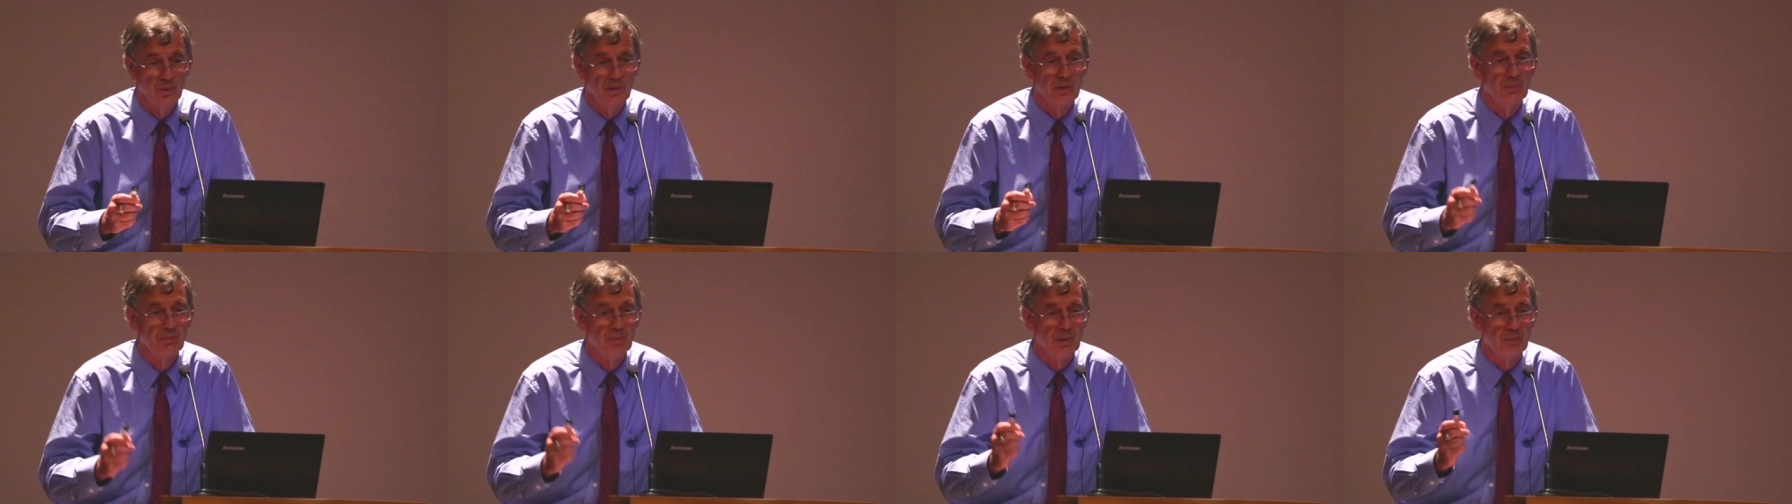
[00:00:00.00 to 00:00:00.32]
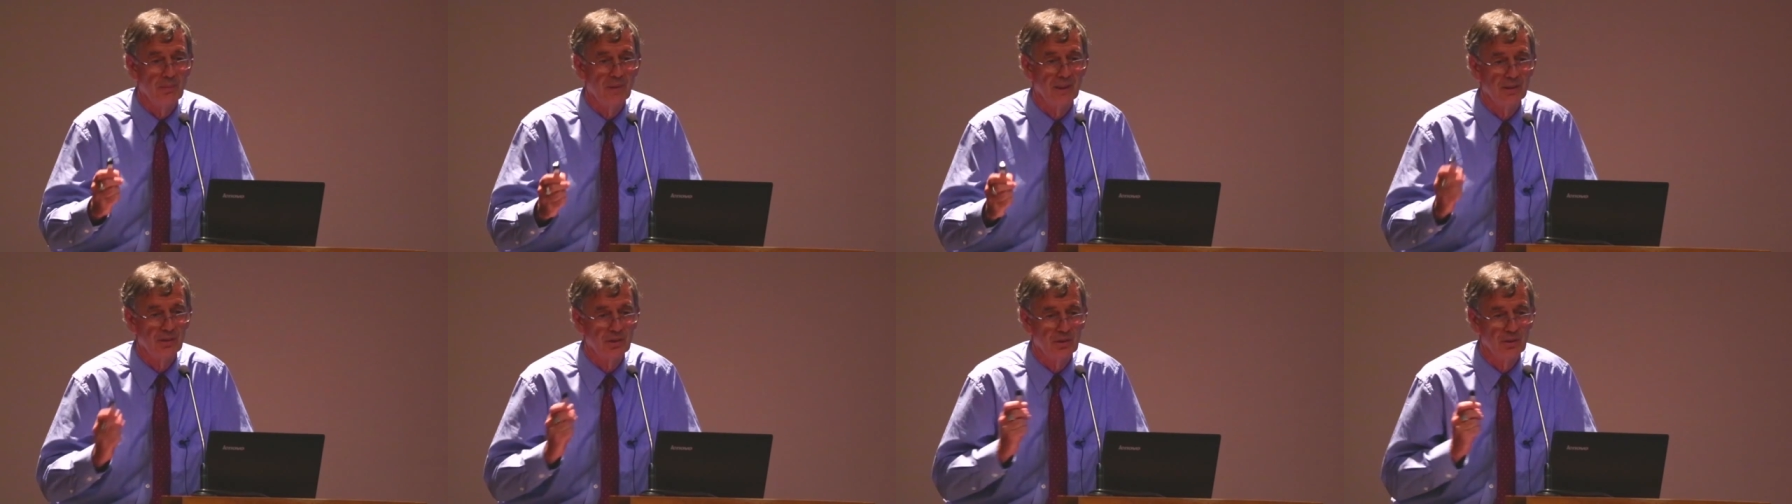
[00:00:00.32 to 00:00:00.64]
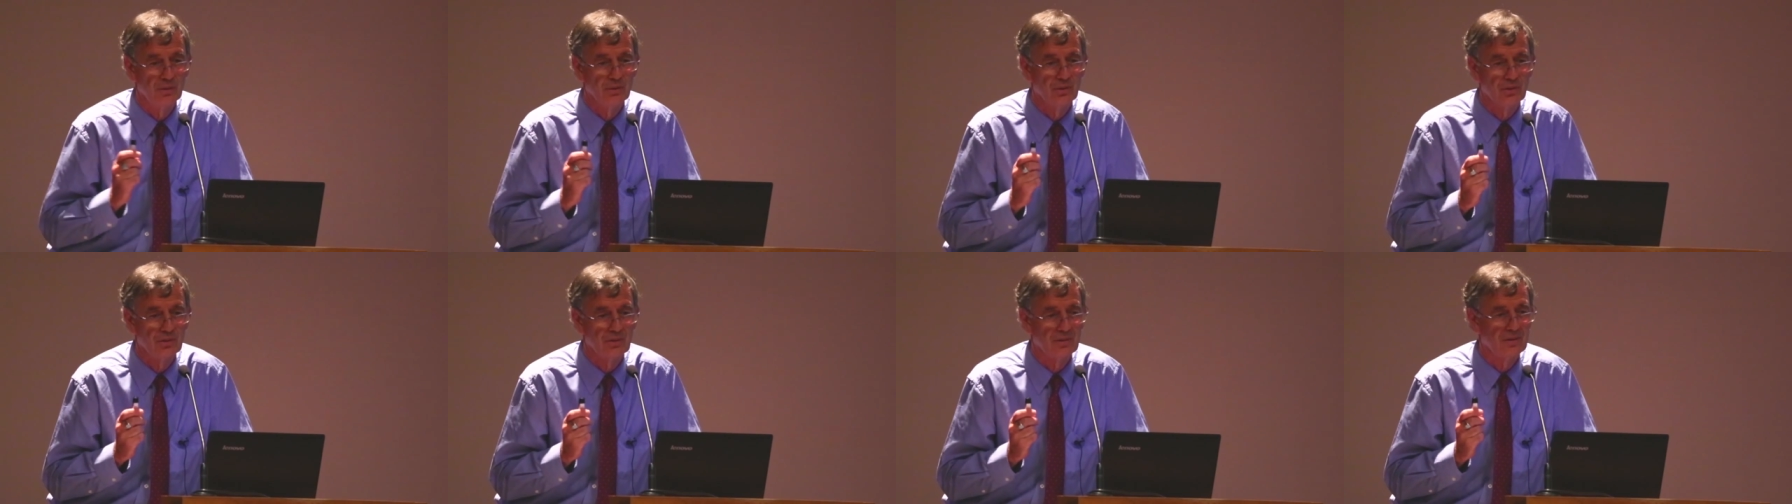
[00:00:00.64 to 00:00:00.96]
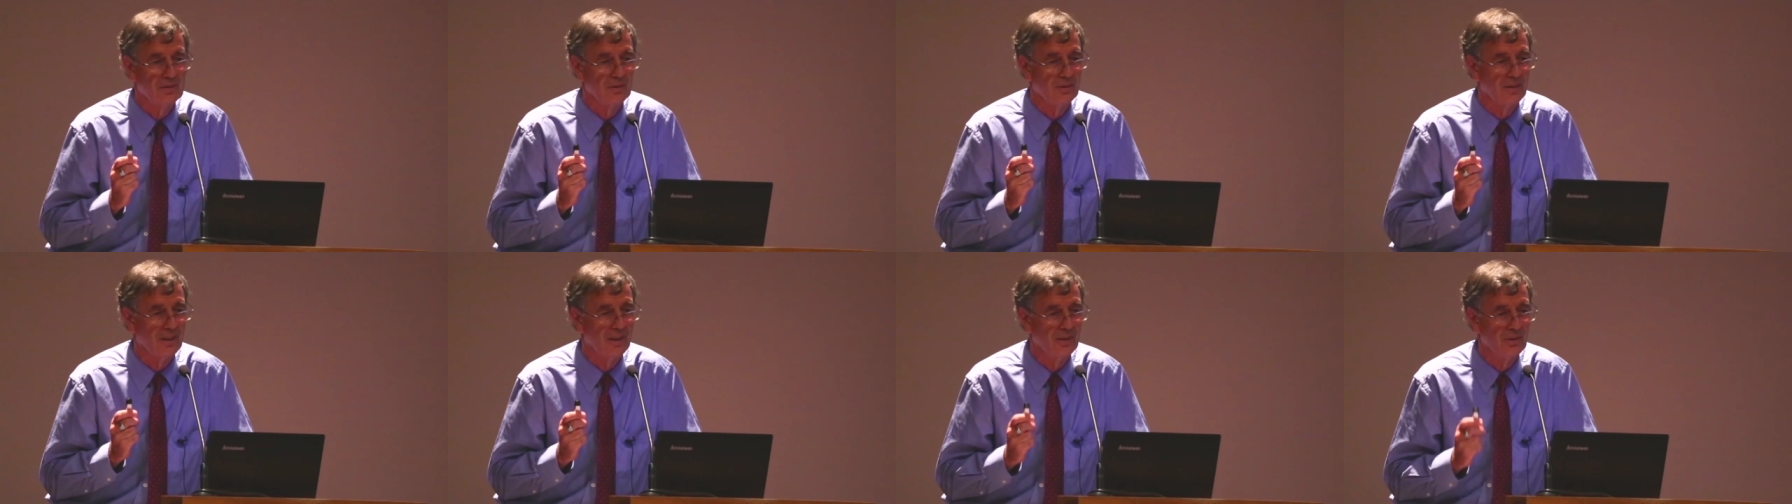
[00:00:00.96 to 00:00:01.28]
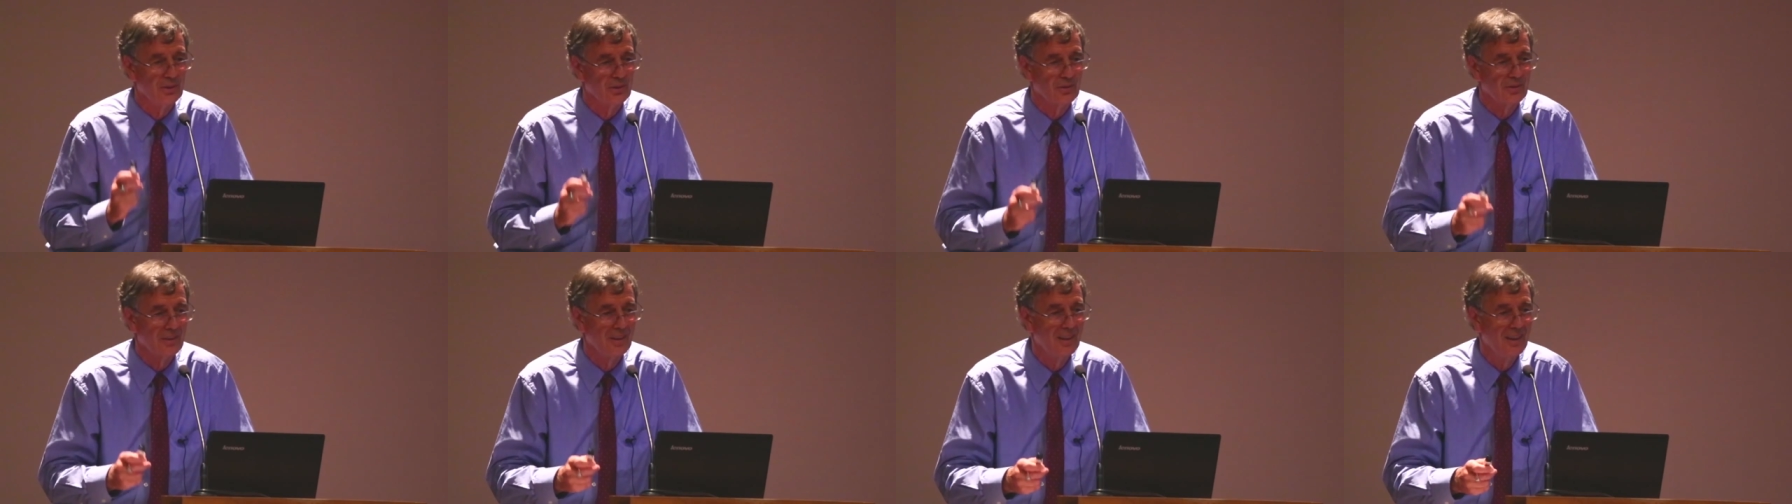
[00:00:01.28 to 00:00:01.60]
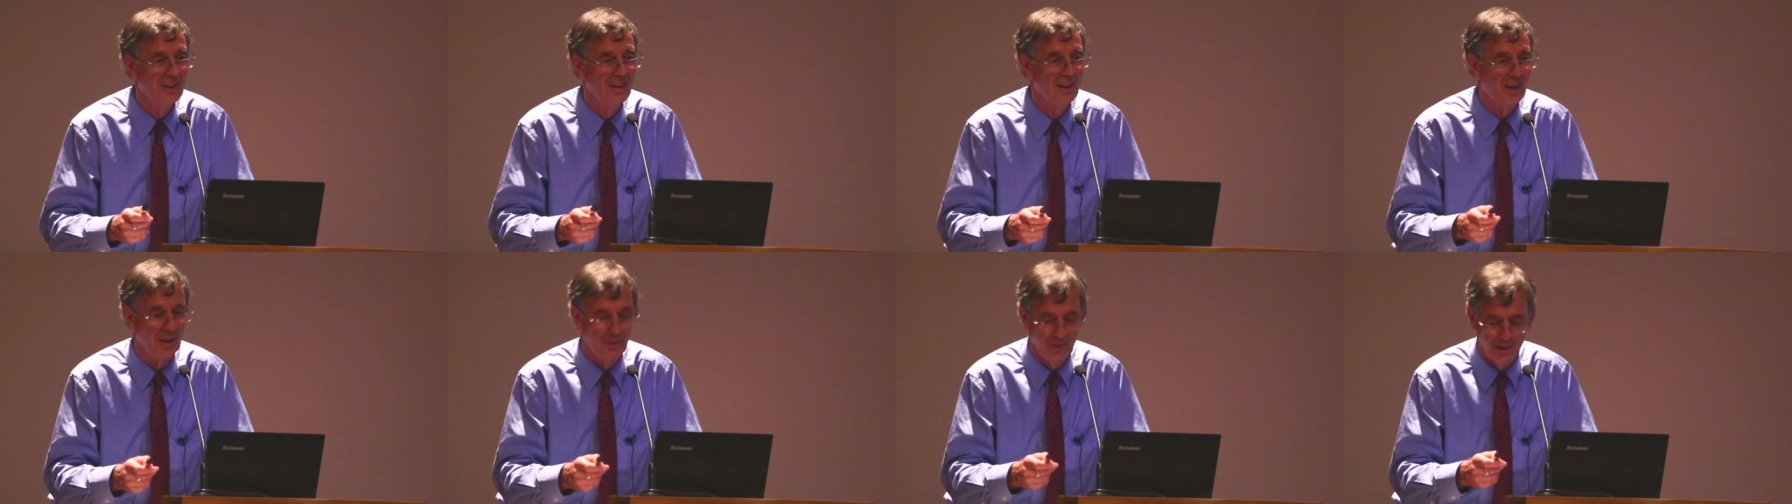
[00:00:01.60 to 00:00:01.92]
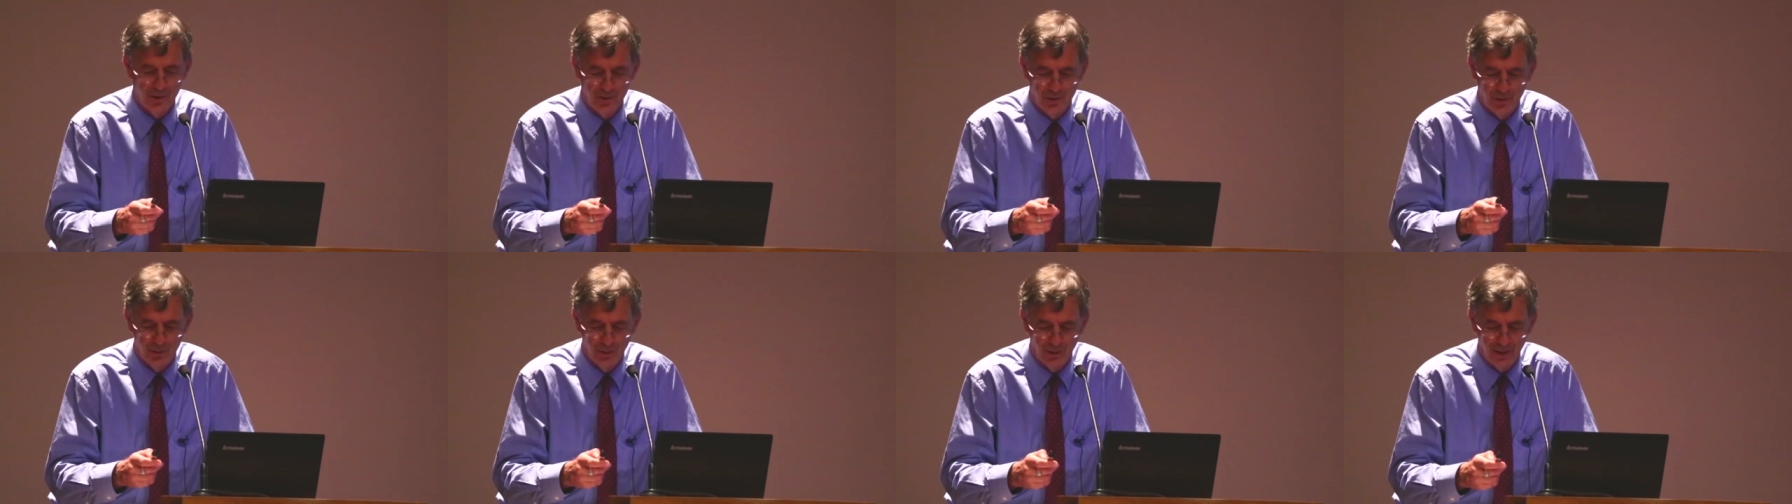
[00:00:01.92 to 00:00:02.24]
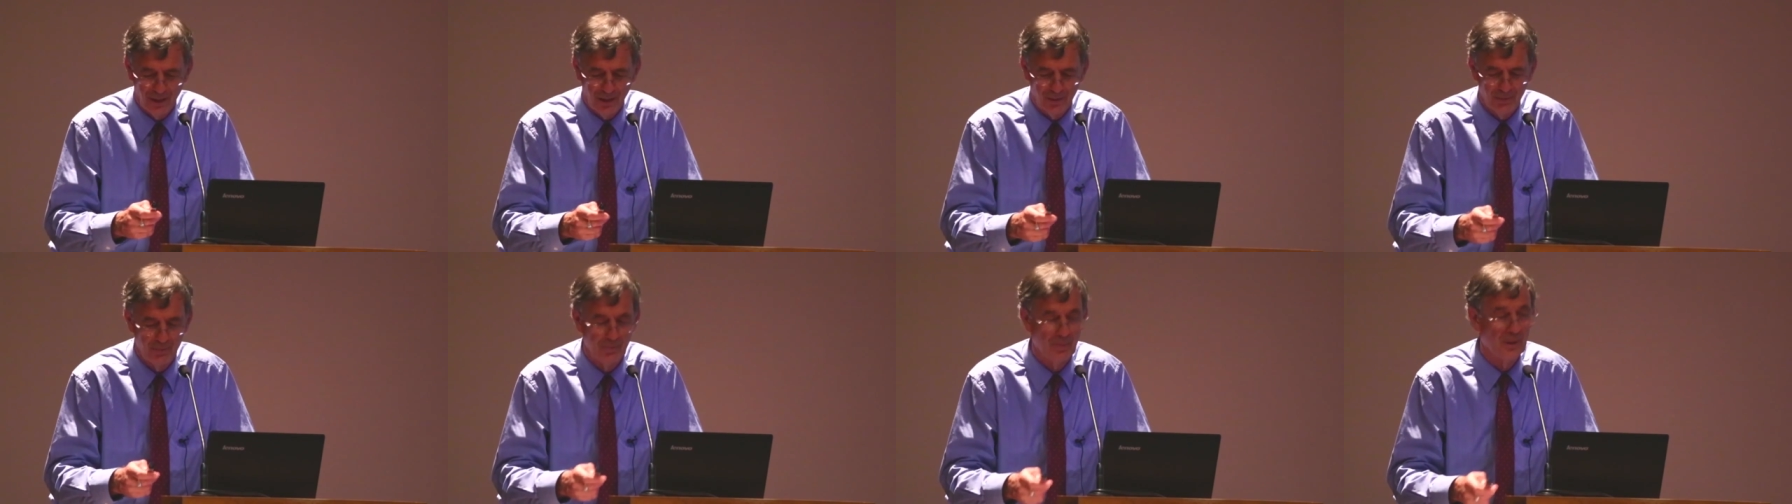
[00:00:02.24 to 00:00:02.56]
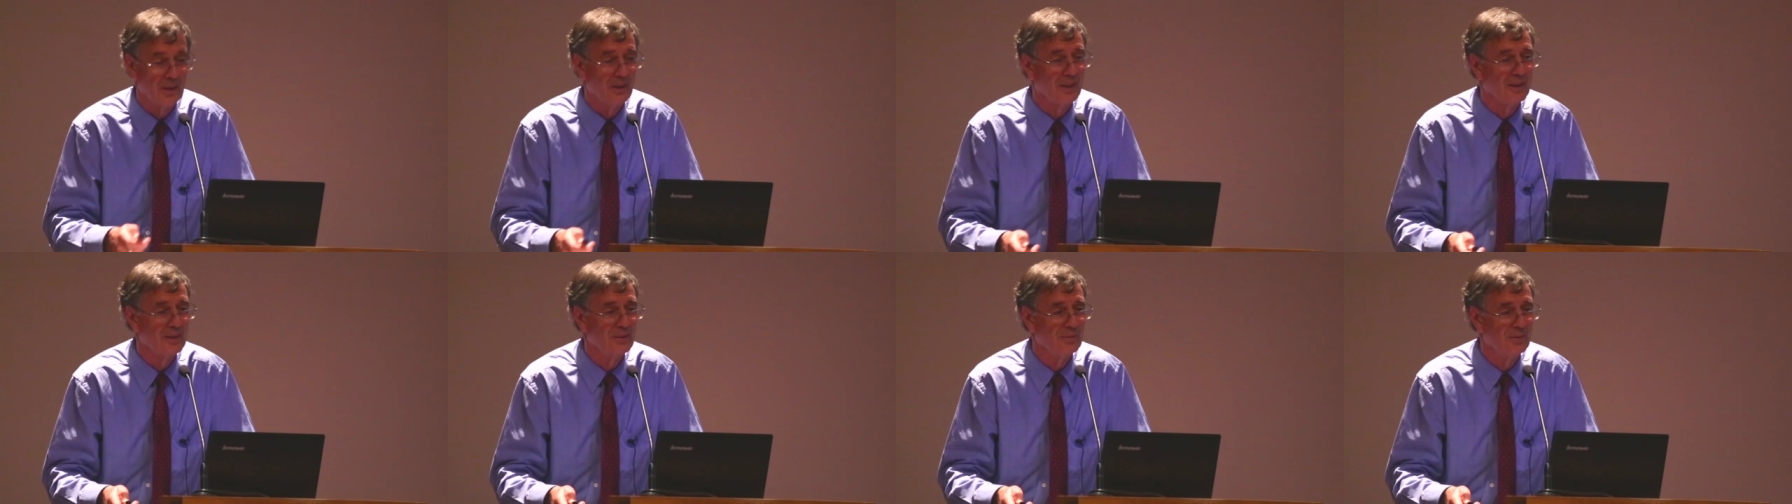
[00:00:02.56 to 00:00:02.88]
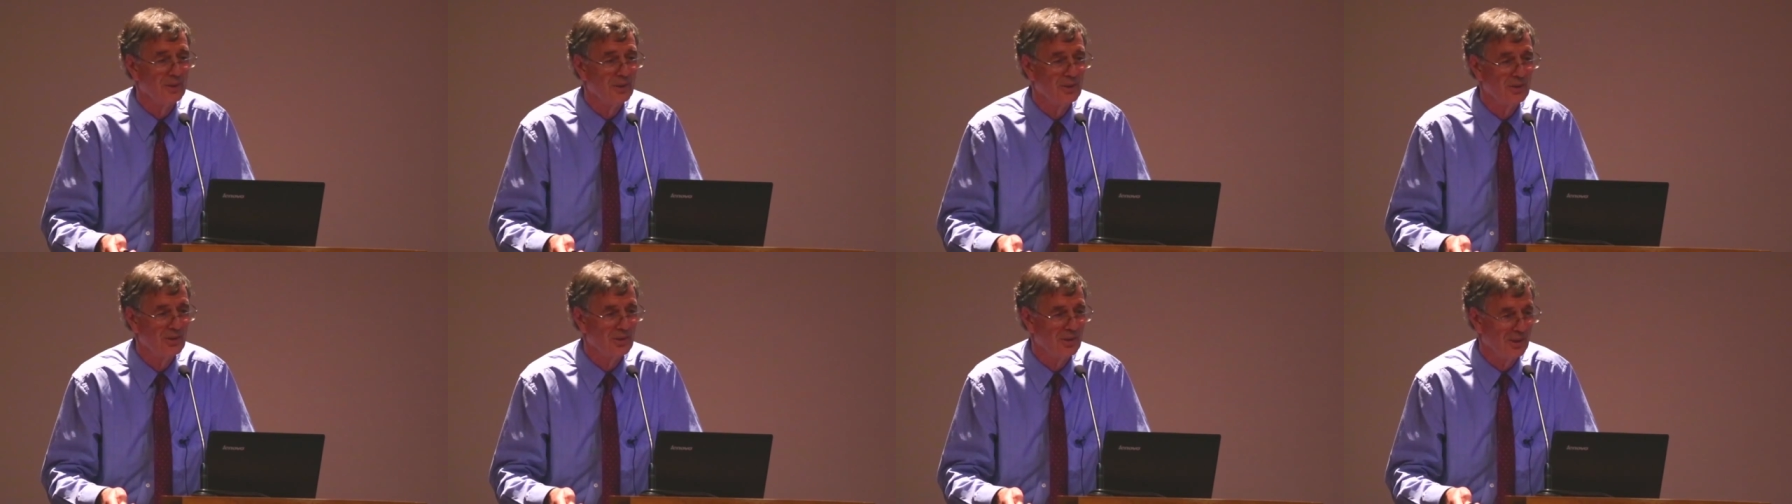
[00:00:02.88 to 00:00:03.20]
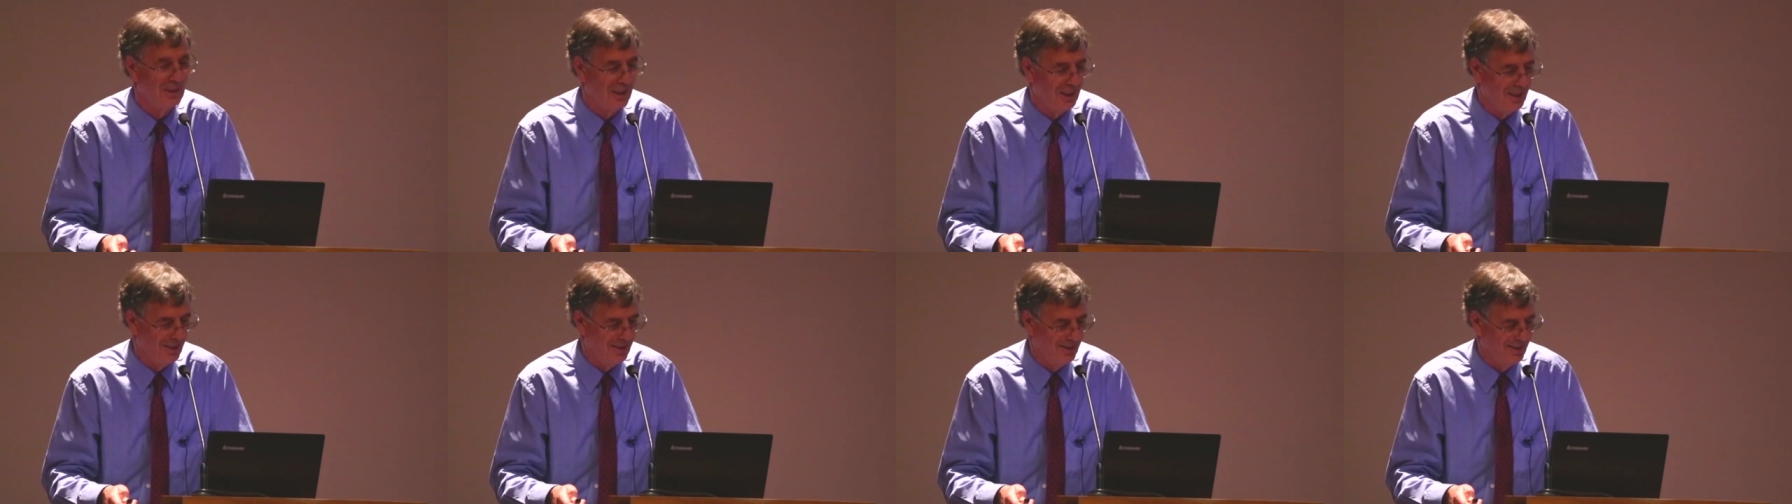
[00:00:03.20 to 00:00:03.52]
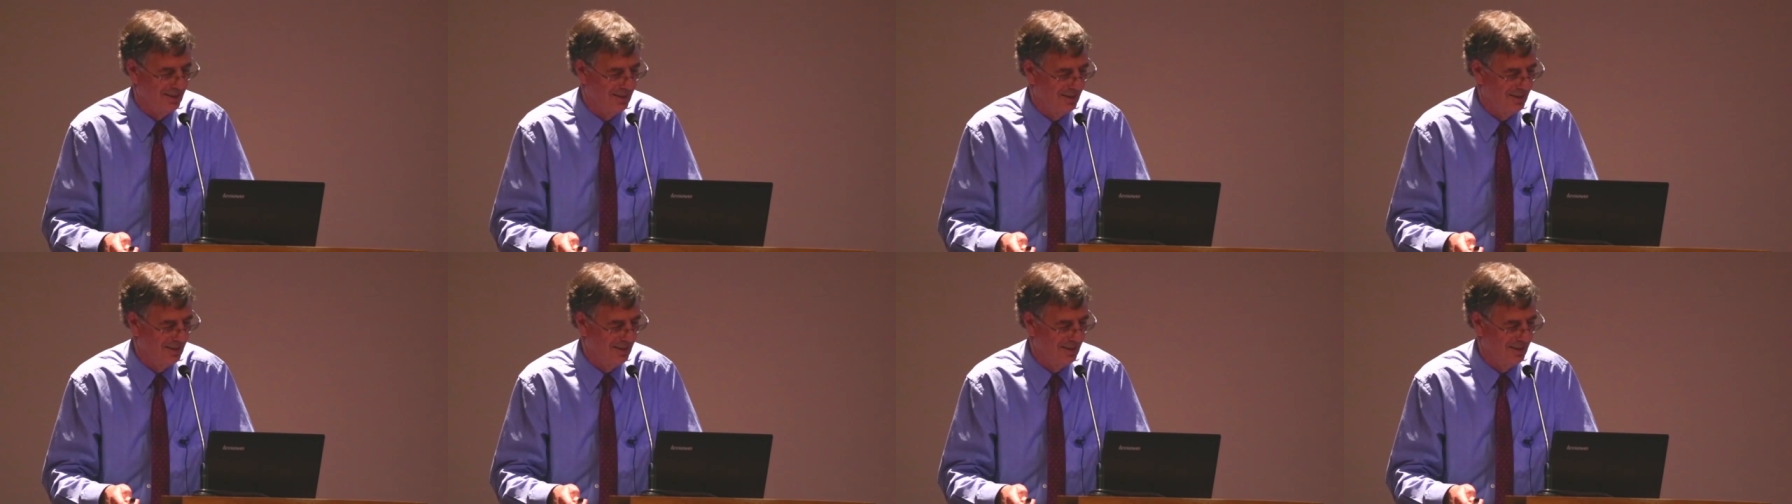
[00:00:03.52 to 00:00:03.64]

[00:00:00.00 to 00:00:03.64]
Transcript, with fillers: wouldn't be much use to those of us who love biodiversity.